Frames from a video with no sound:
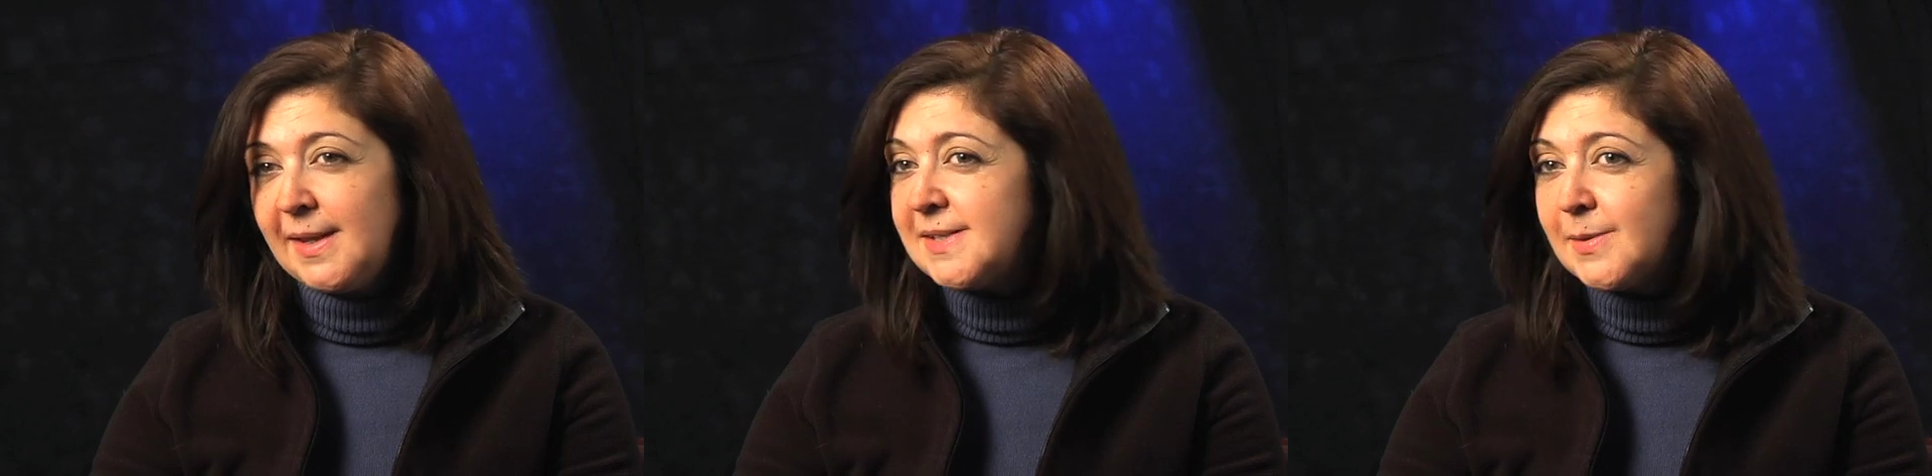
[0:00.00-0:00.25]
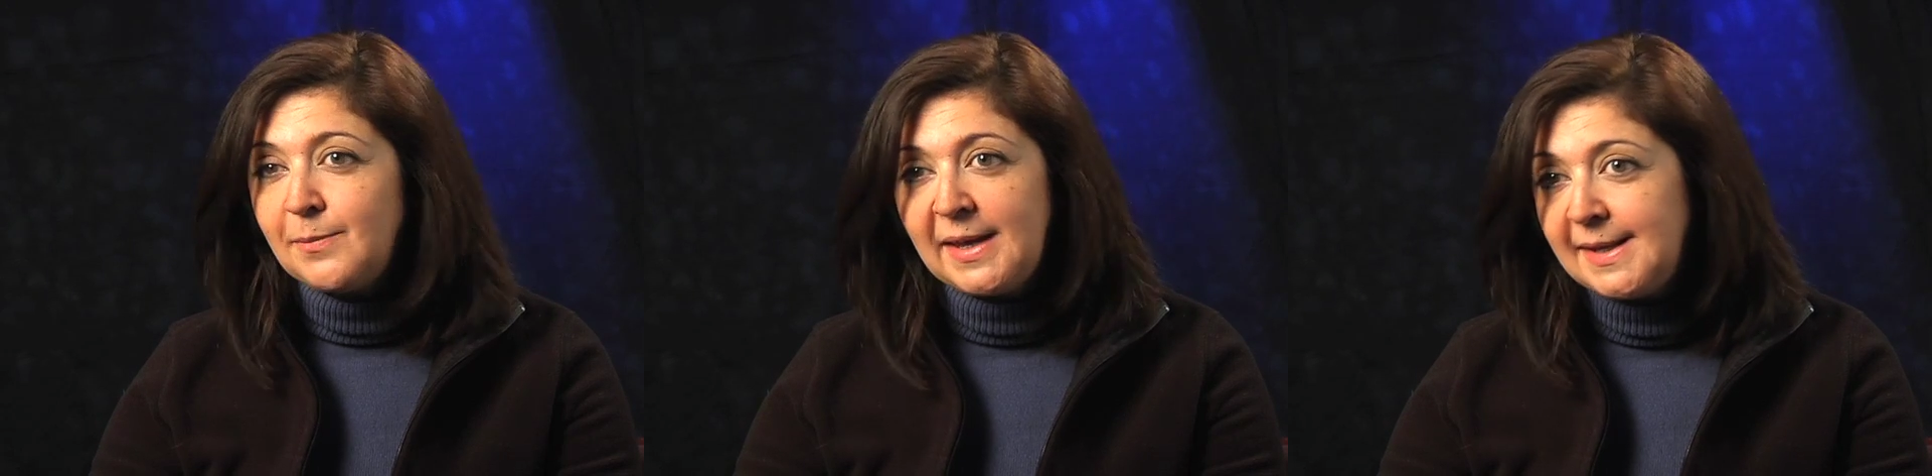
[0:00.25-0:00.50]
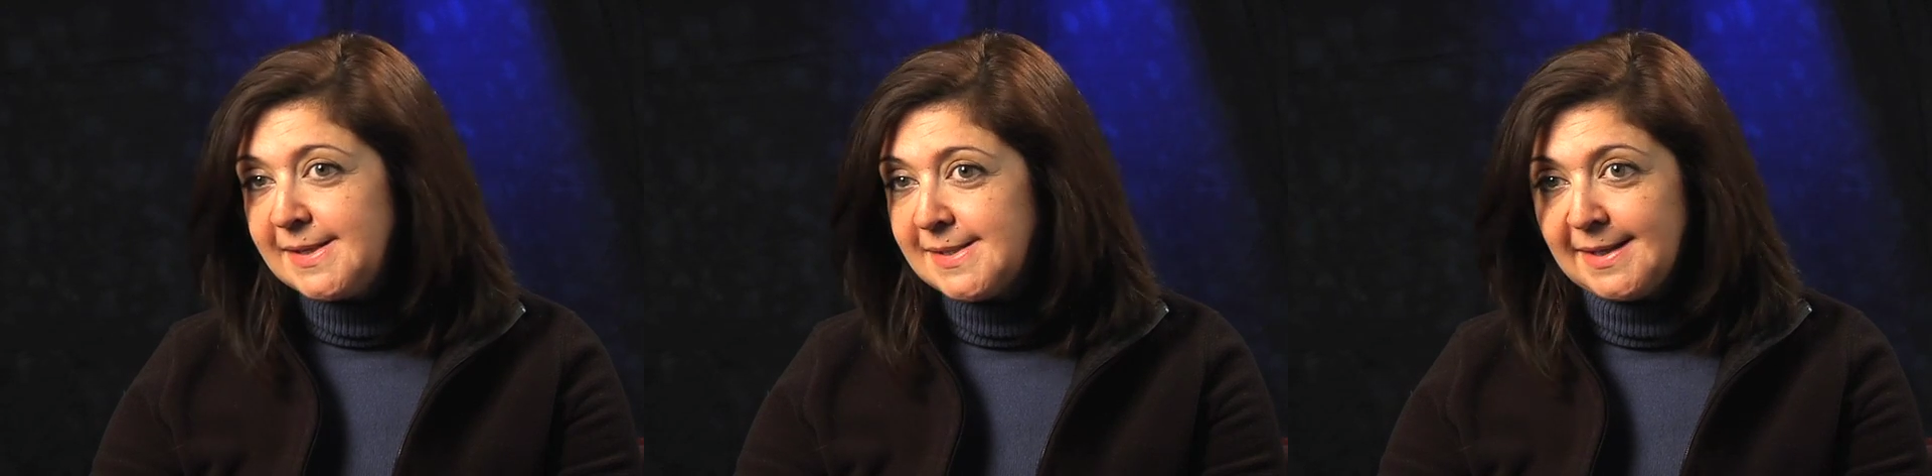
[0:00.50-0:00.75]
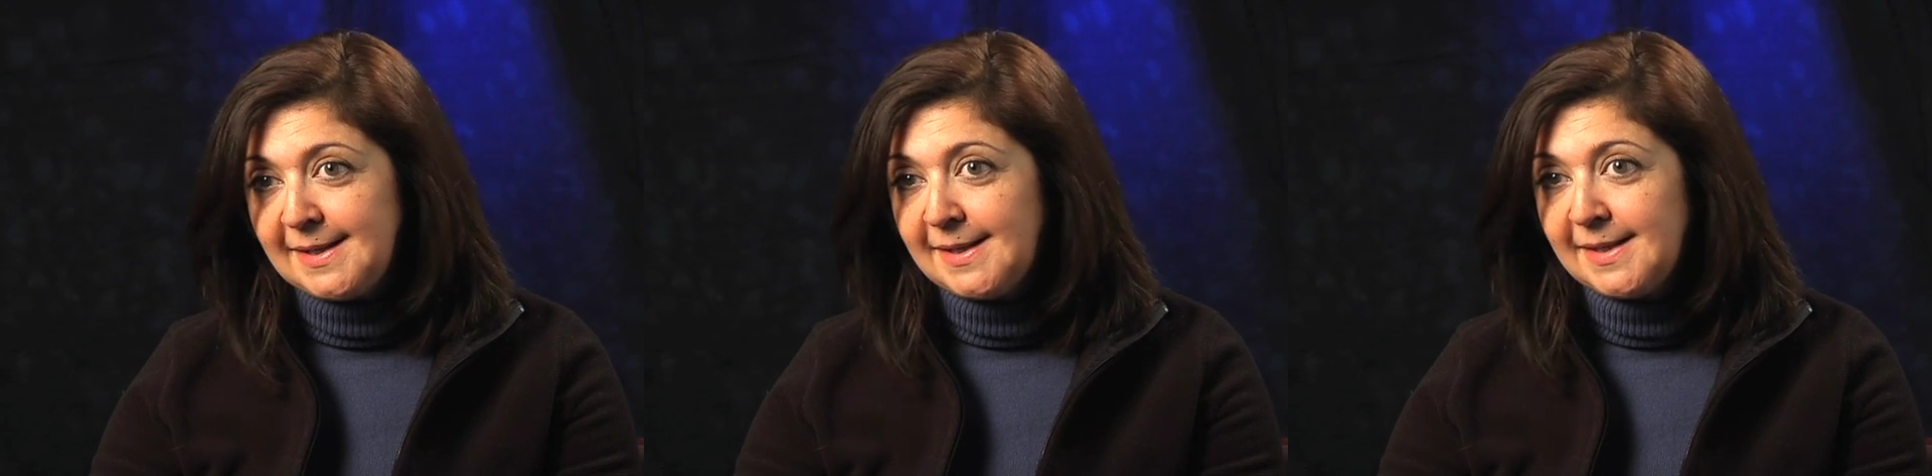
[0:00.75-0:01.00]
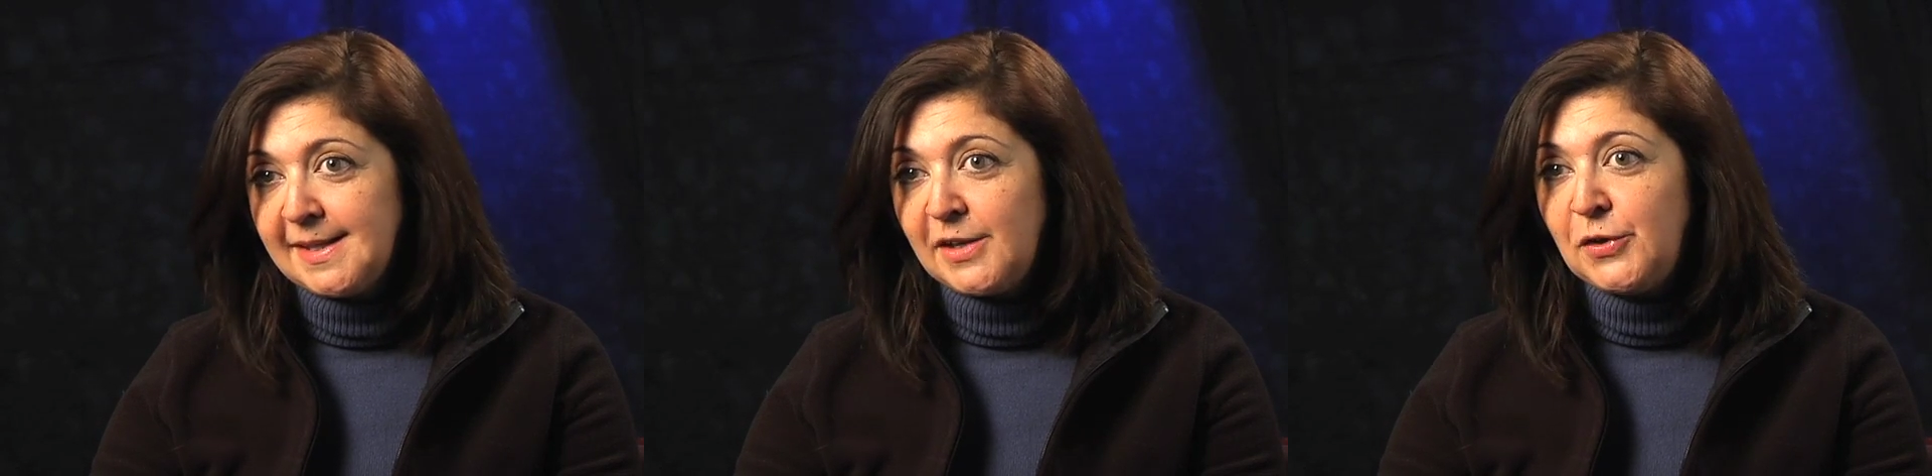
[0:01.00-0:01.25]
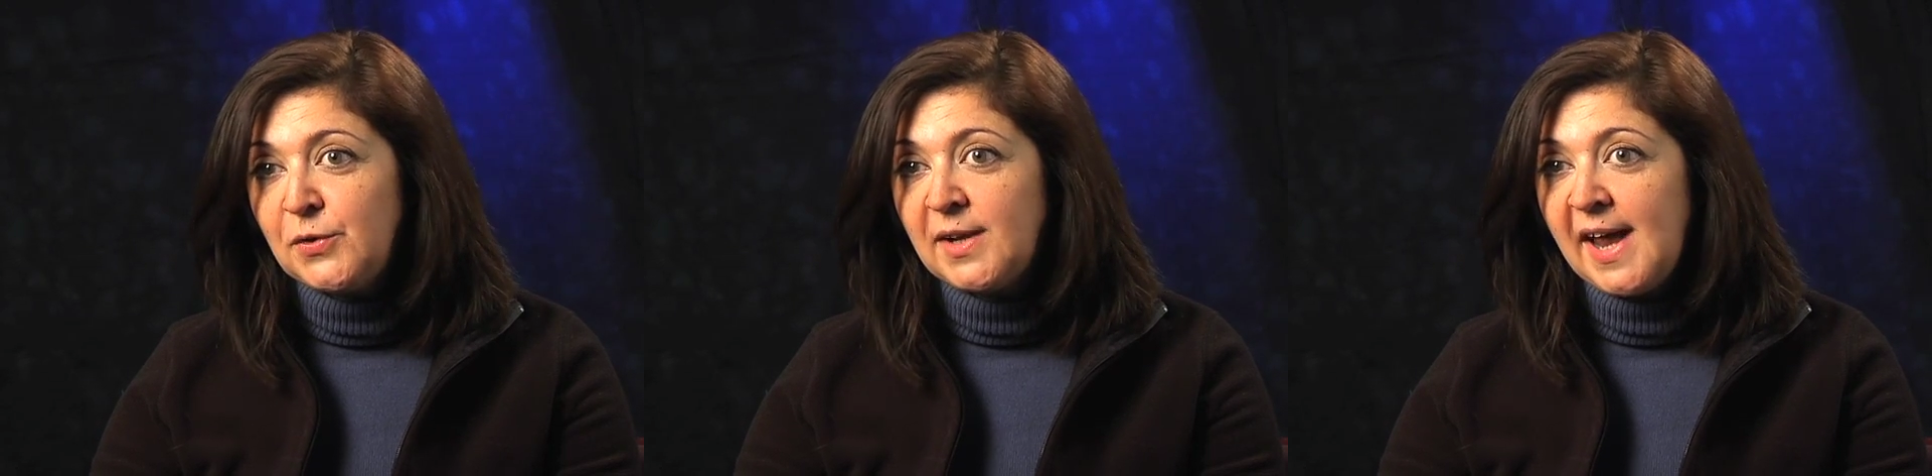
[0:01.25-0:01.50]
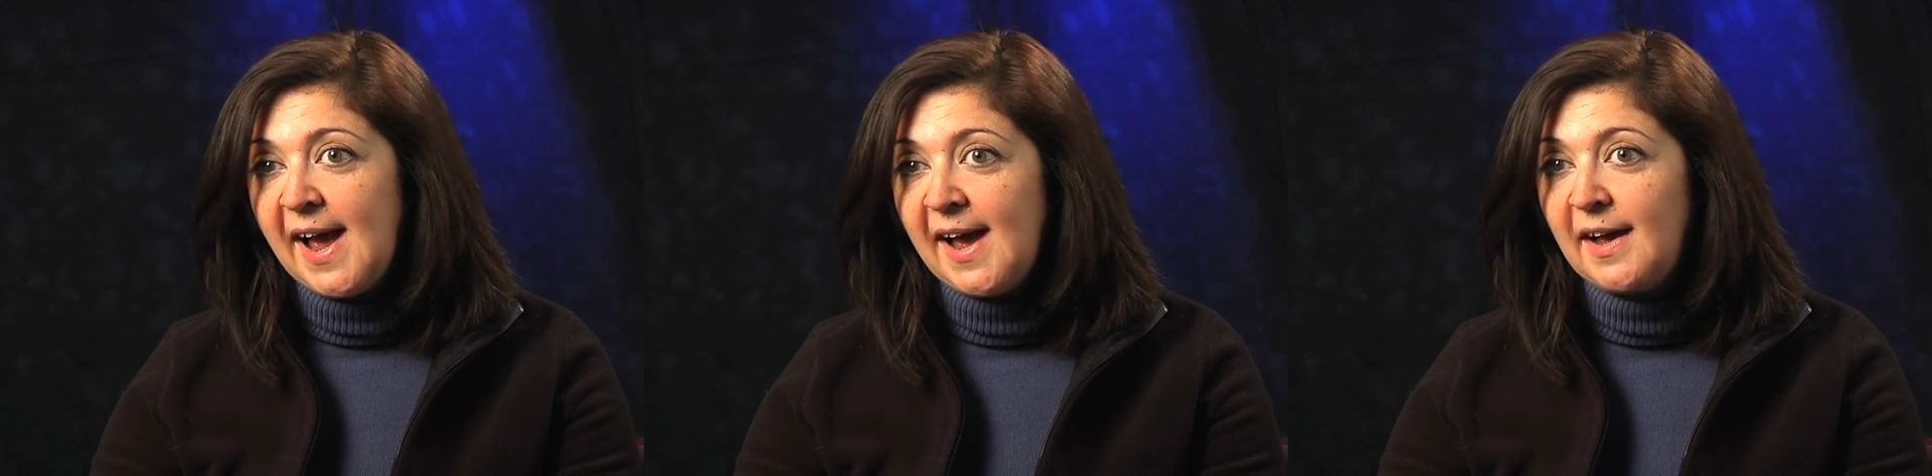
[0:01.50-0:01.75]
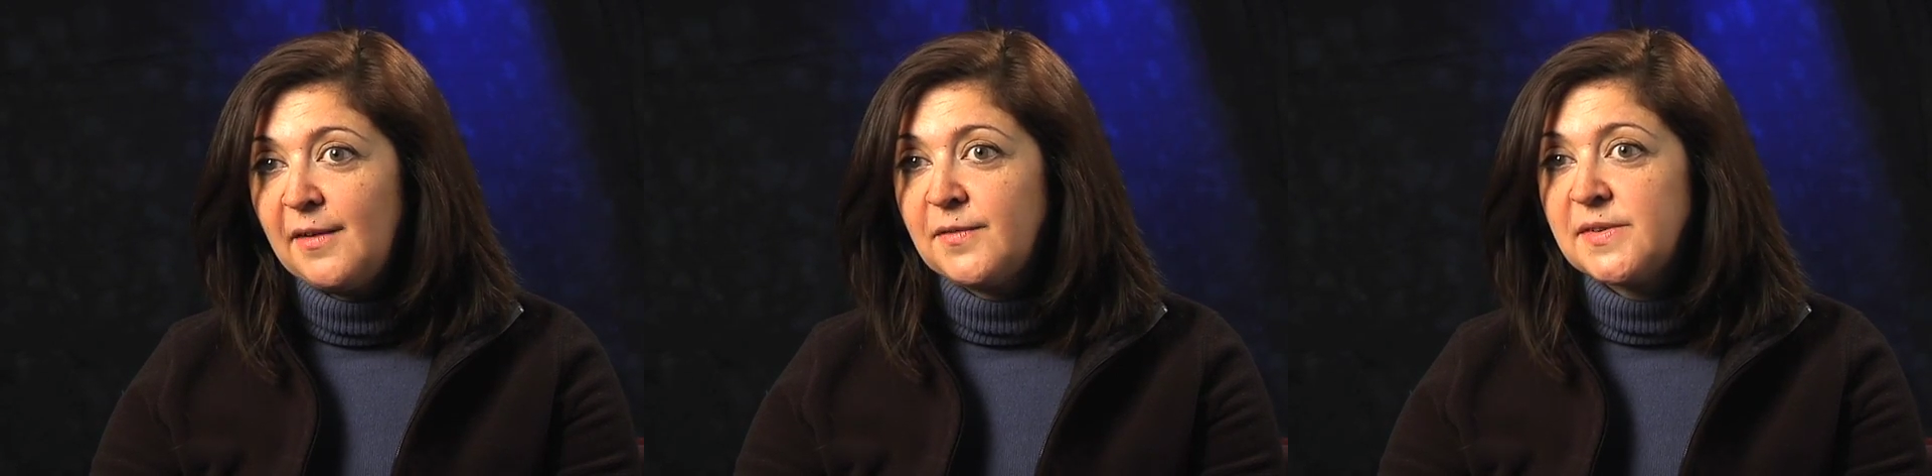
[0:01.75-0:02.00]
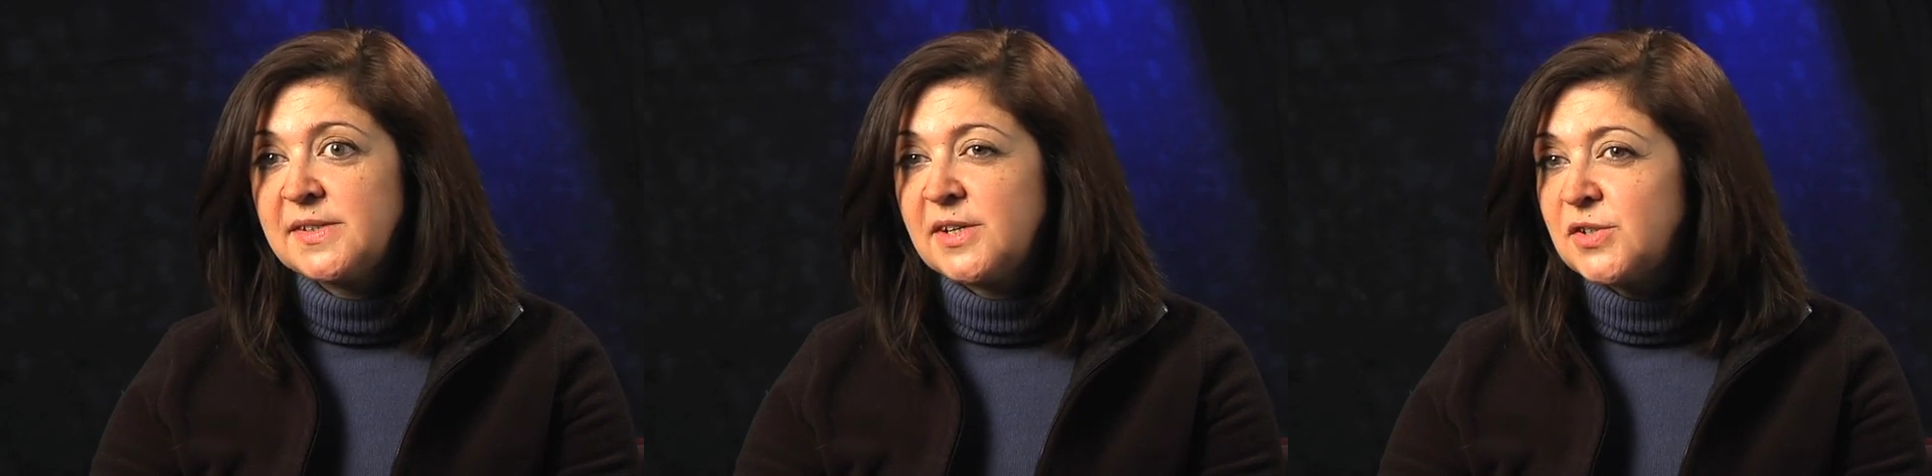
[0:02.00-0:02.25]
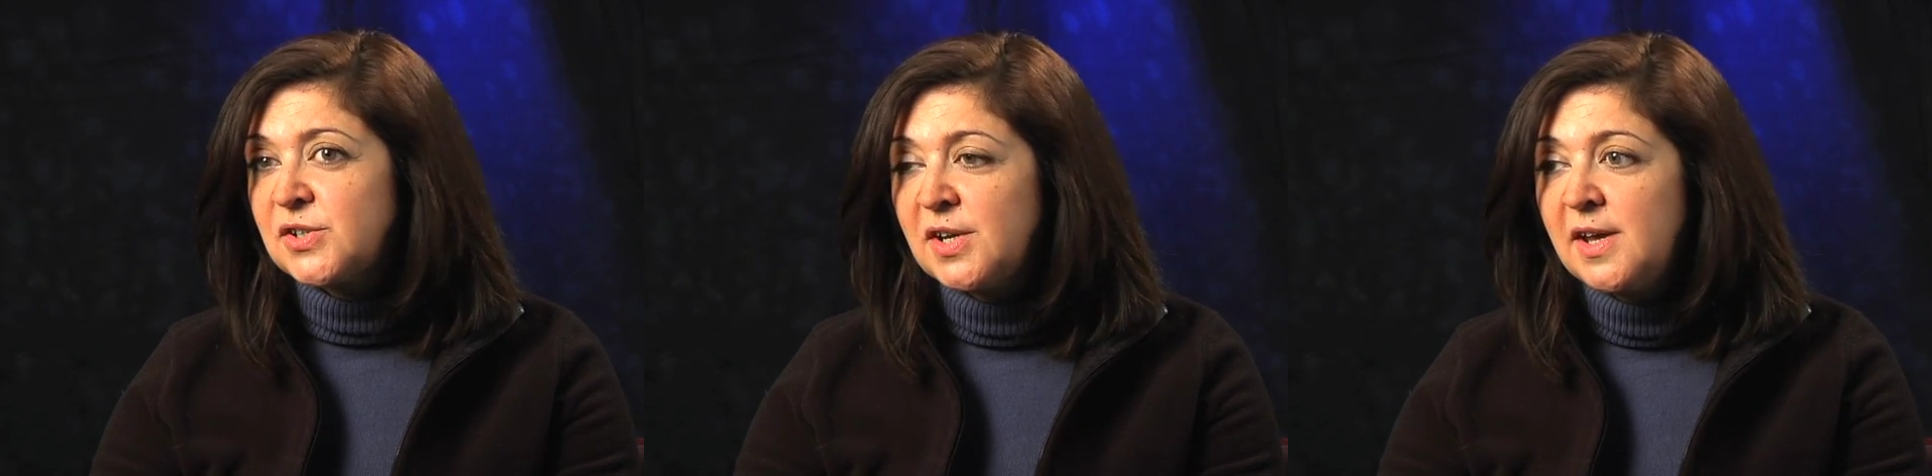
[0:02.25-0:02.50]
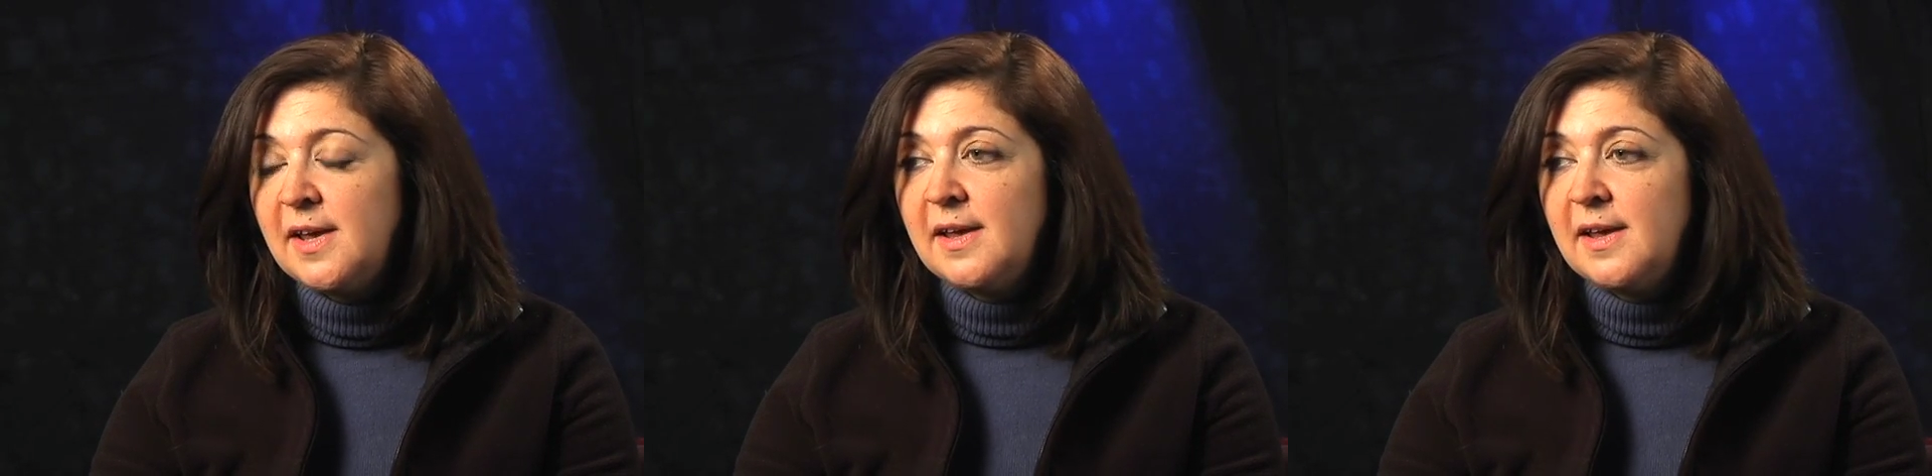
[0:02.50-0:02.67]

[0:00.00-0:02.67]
That's amazing that you could have such